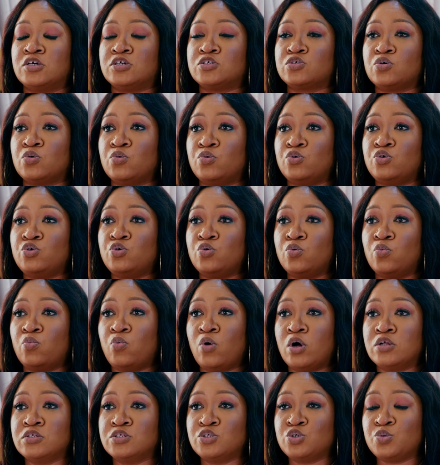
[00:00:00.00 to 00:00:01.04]
So you
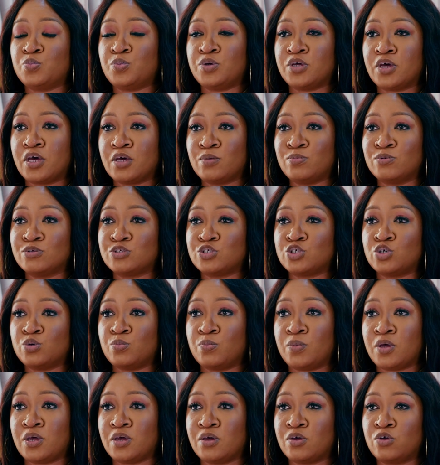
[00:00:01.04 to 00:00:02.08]
want to be able to
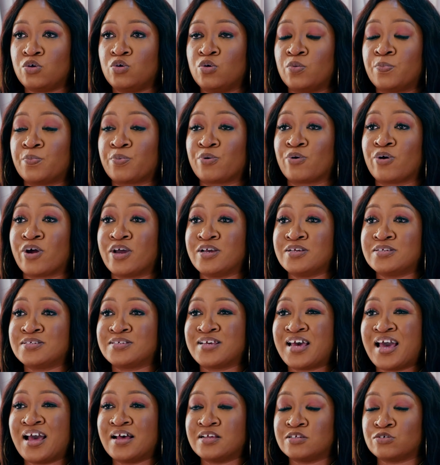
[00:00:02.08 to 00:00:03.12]
make your
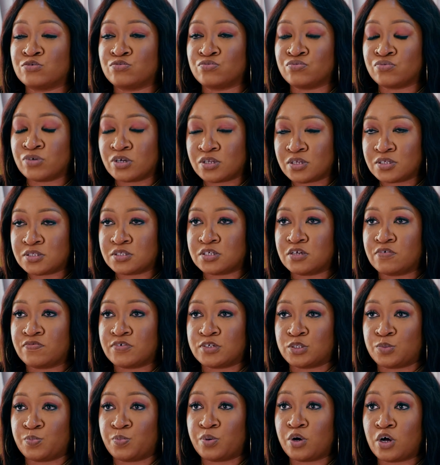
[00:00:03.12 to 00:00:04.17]
price as relative
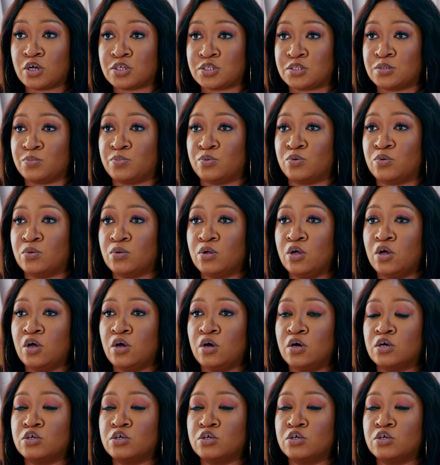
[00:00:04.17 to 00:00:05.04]
as possible